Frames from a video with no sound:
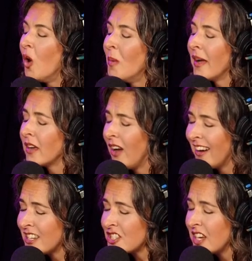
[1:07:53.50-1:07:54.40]
oh my
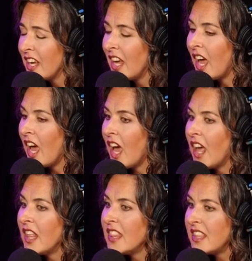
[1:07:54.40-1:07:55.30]
gosh,
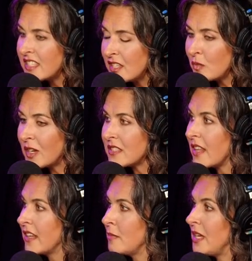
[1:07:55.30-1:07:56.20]
this is what
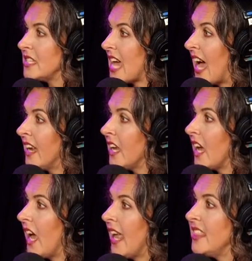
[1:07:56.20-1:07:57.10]
it's like to be a dad.
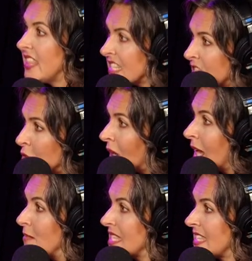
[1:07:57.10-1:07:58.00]
And this is
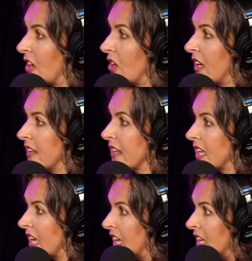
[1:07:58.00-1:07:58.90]
what I missed out on as
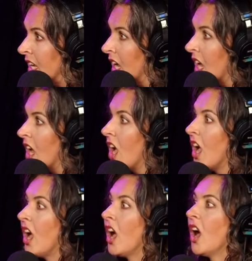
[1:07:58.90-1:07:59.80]
a kid
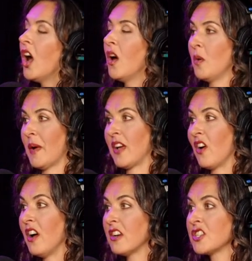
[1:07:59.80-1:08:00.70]
oh my
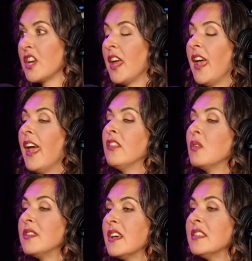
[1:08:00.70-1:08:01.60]
gosh.
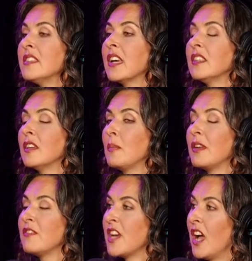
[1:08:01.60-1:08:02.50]
And so it does take a little
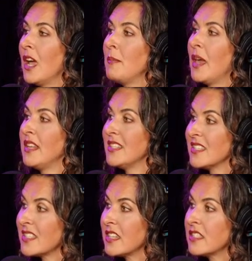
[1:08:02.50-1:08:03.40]
bit of time and
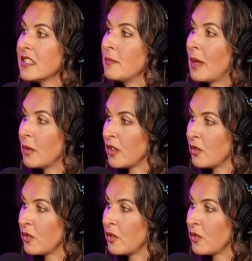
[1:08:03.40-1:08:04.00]
distance to be able